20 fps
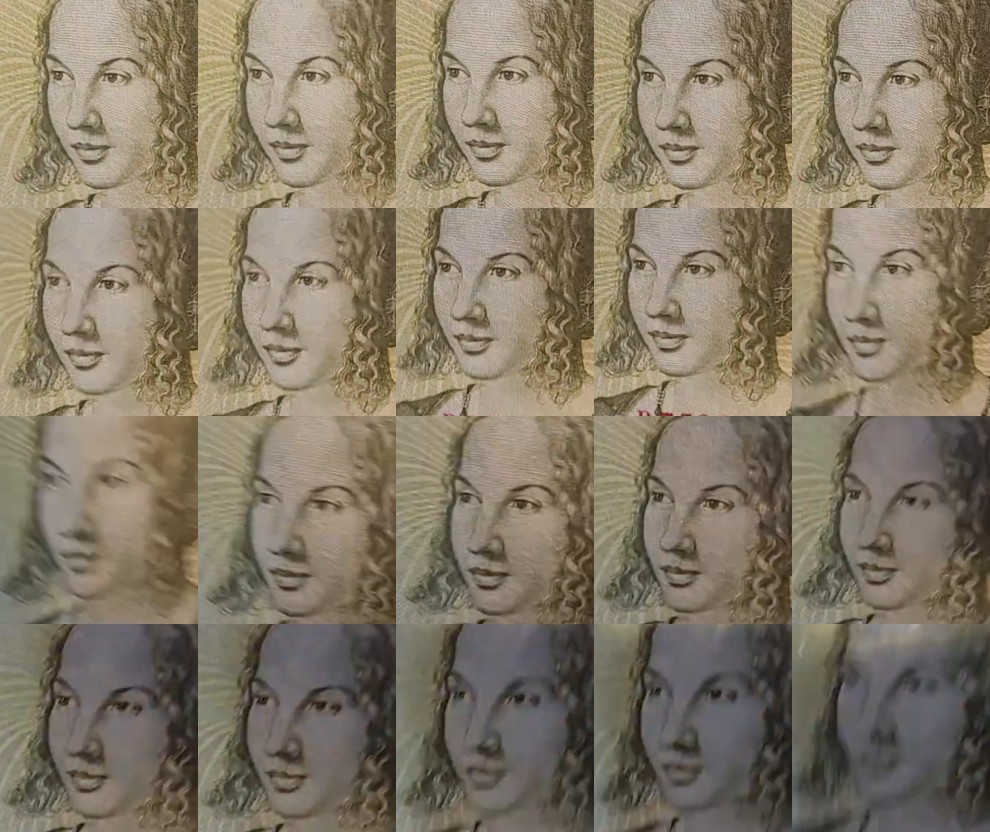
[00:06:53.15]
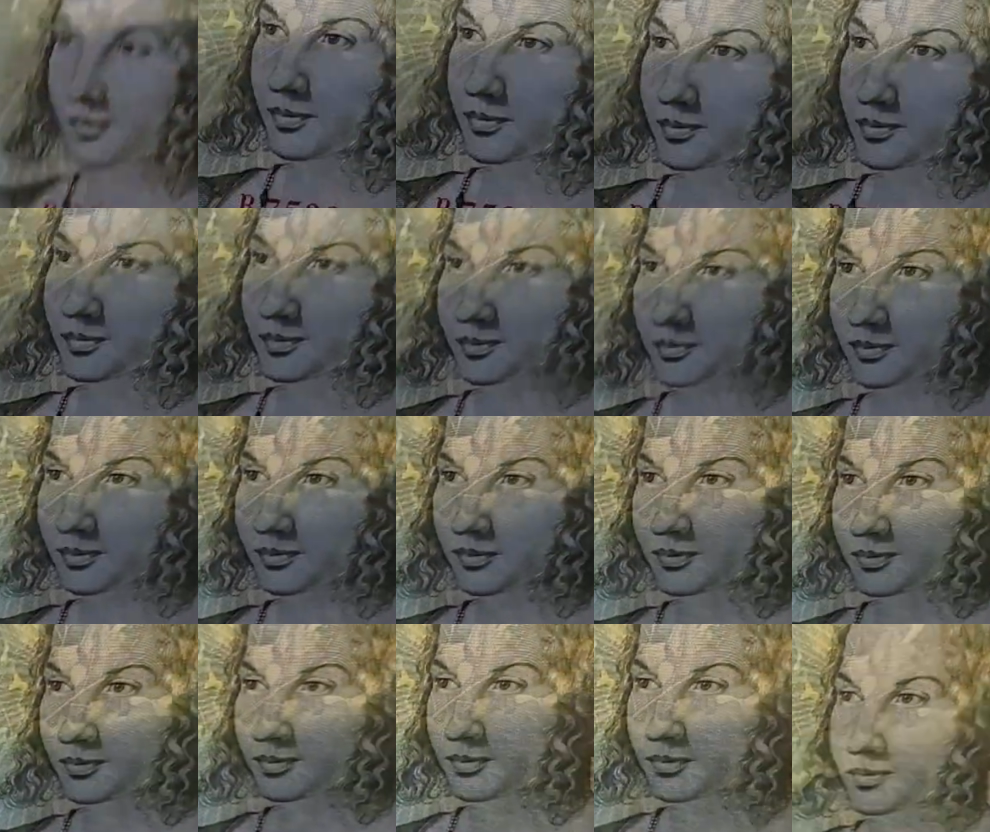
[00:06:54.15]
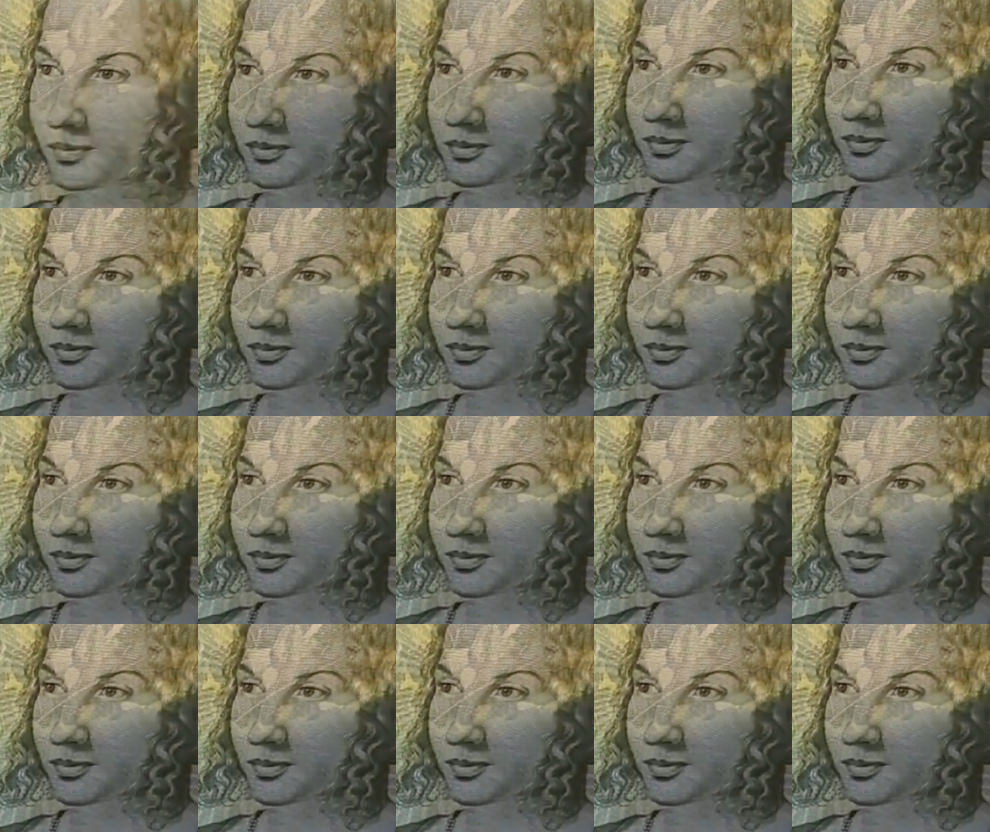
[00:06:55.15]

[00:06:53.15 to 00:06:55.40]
Anyway, the watermark